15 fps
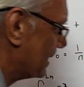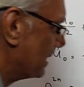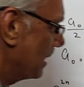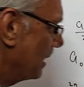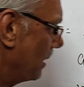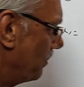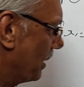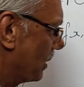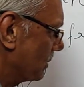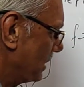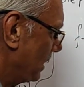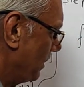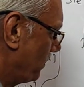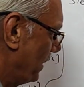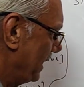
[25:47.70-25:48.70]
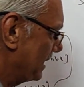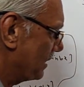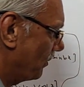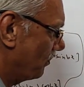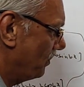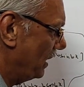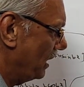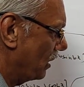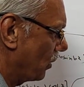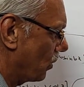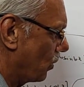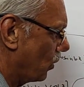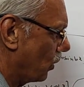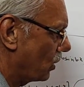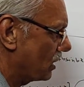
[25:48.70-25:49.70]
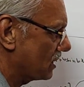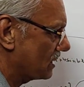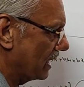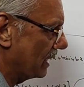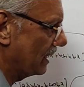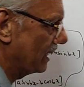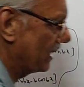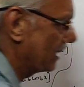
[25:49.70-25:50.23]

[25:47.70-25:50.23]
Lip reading: x, because in the place of b you have got sin